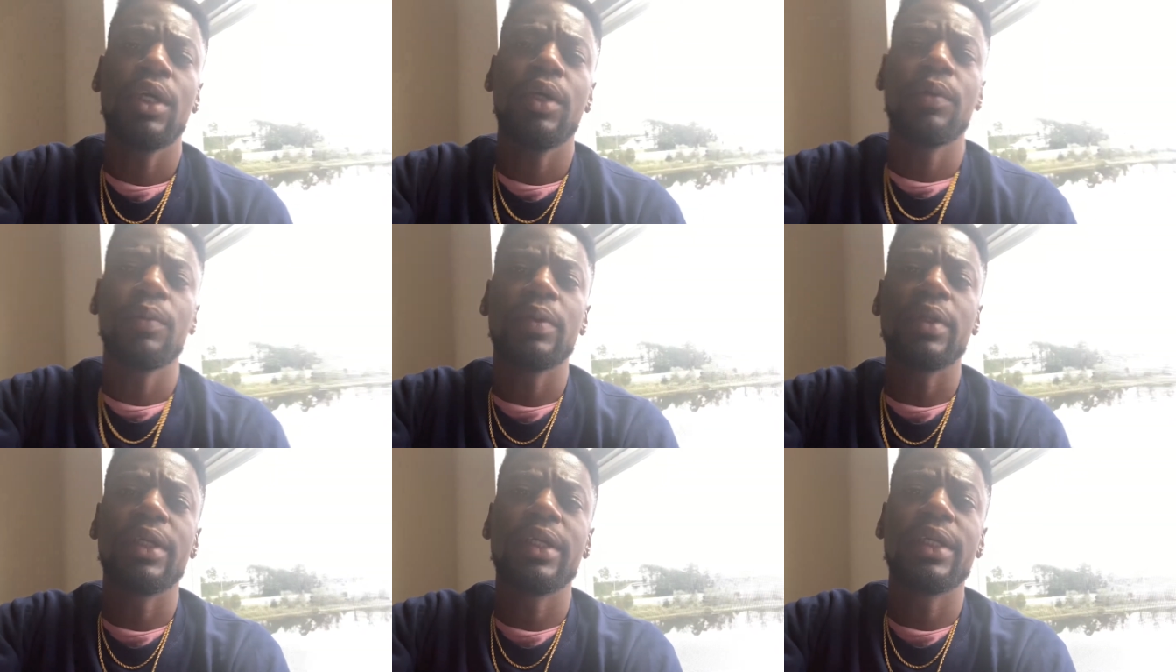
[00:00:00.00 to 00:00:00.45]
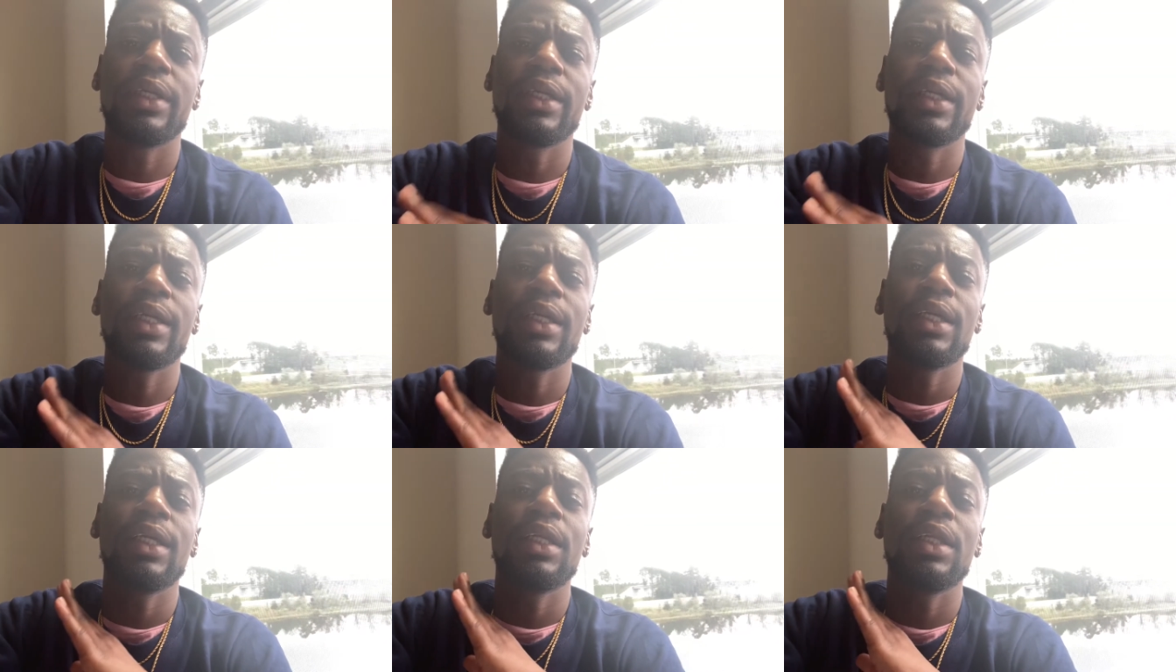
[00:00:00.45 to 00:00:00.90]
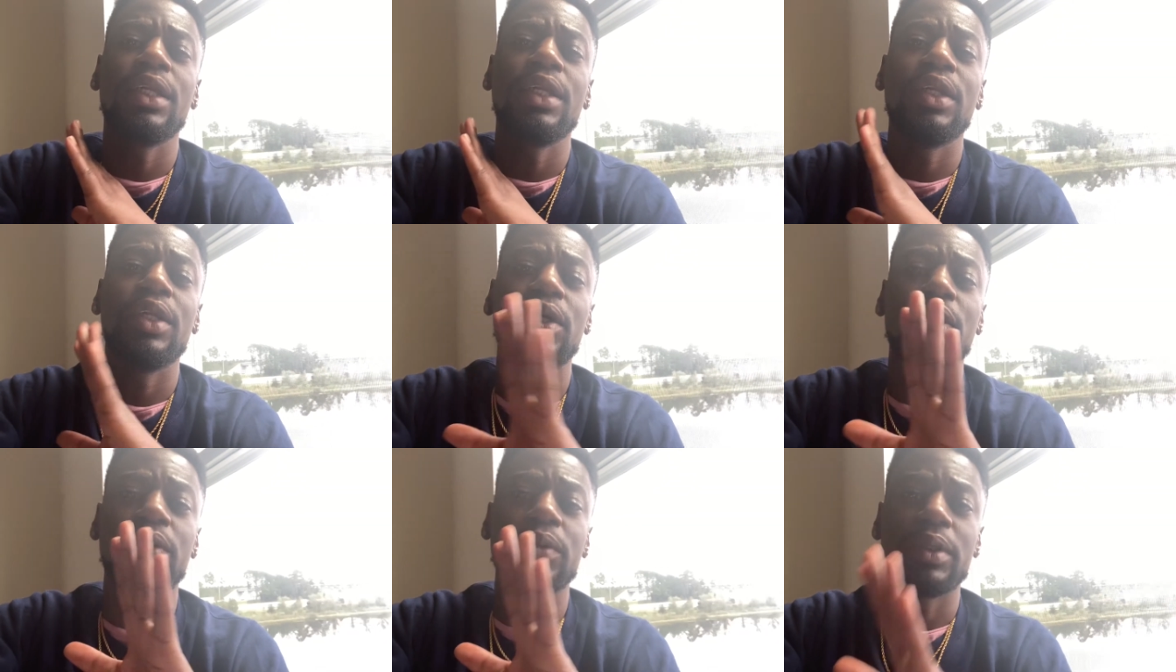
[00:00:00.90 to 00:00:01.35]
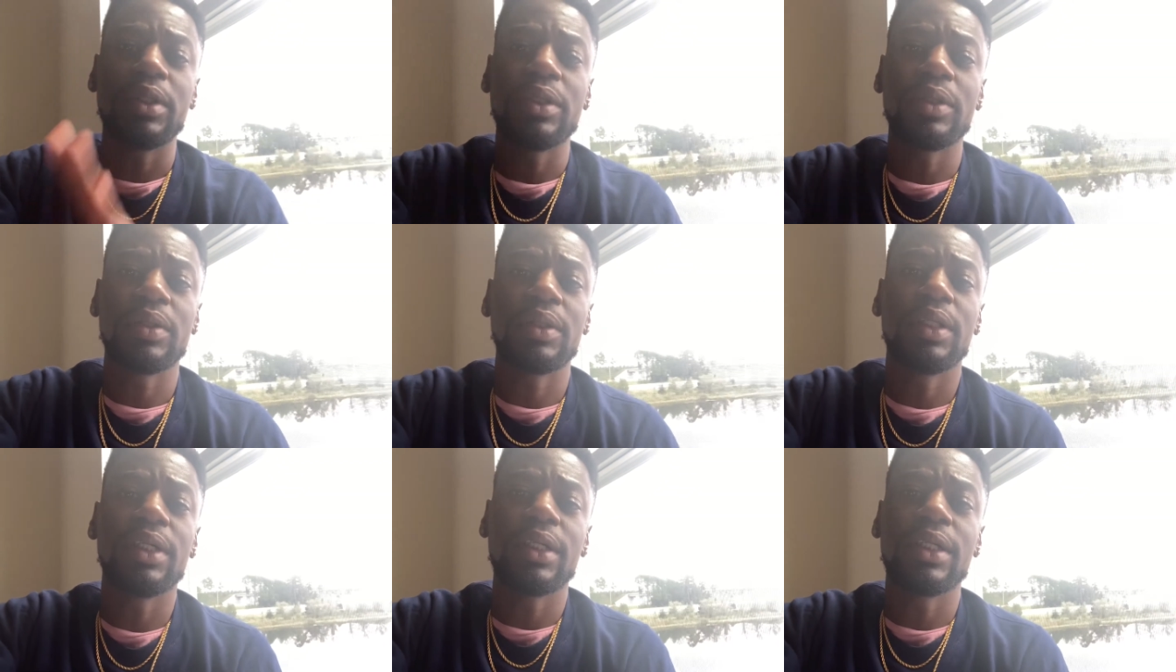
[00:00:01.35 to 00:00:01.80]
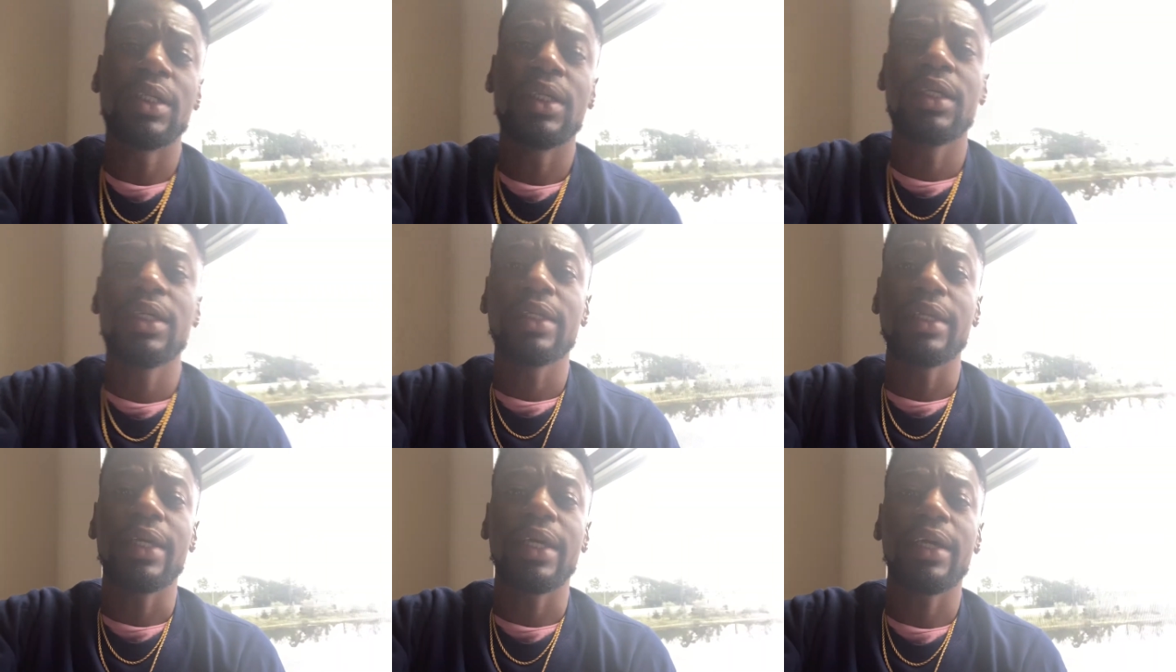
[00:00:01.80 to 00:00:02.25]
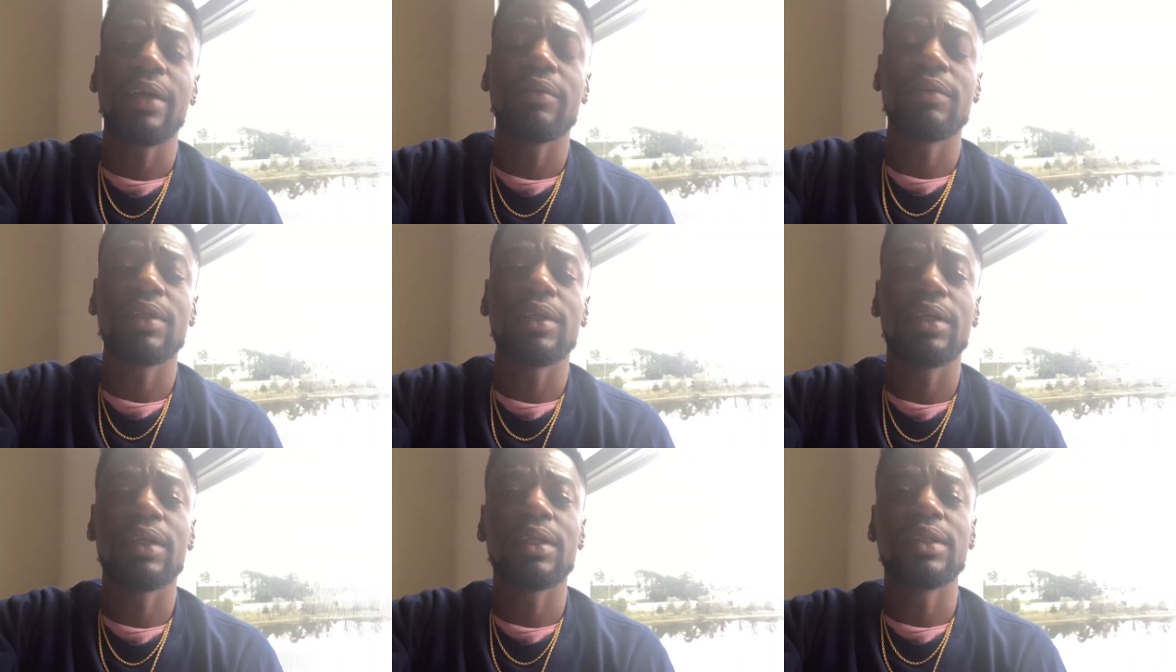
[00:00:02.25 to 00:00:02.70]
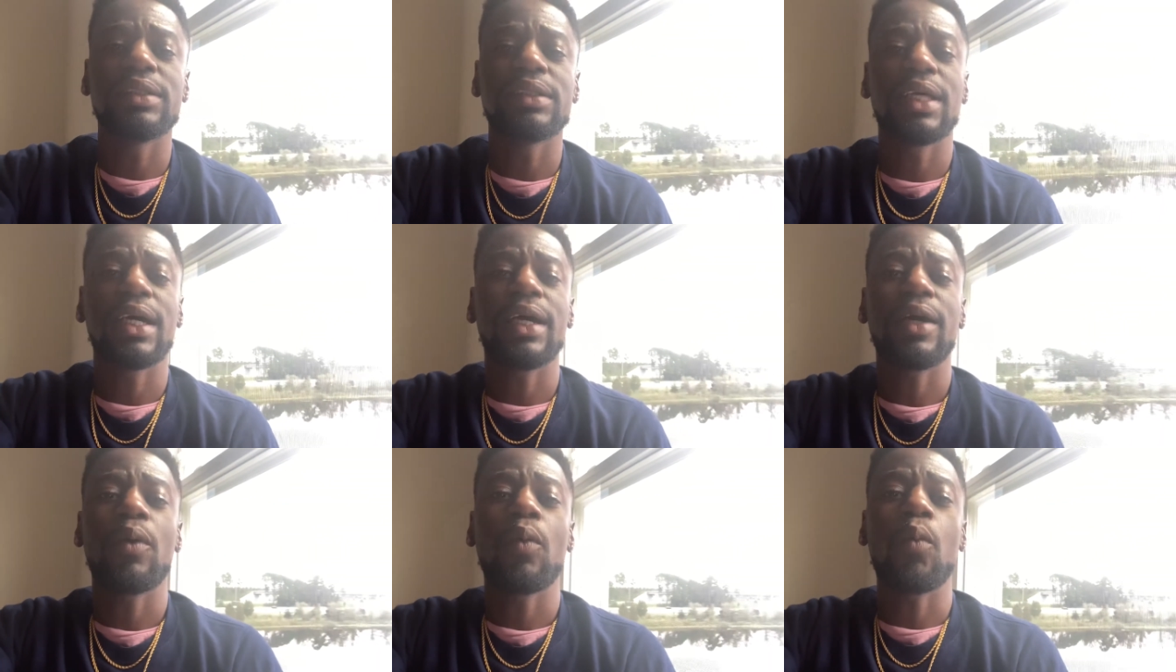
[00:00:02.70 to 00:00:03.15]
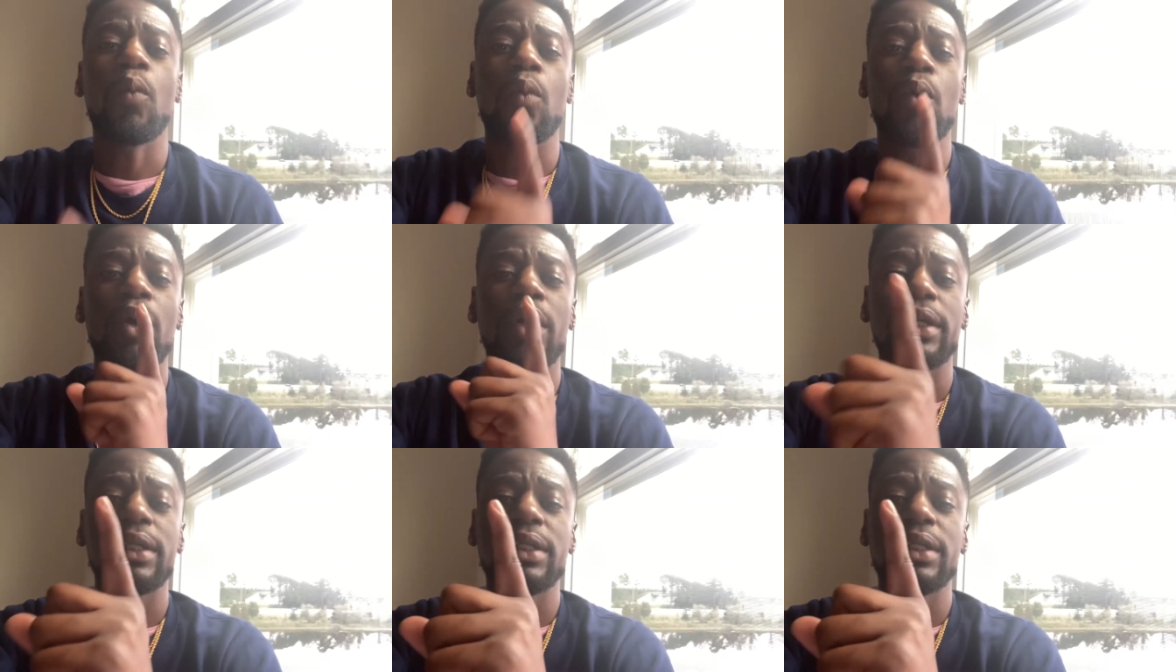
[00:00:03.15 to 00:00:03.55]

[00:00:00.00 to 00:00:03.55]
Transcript: We're getting no deal done. They have literally signed one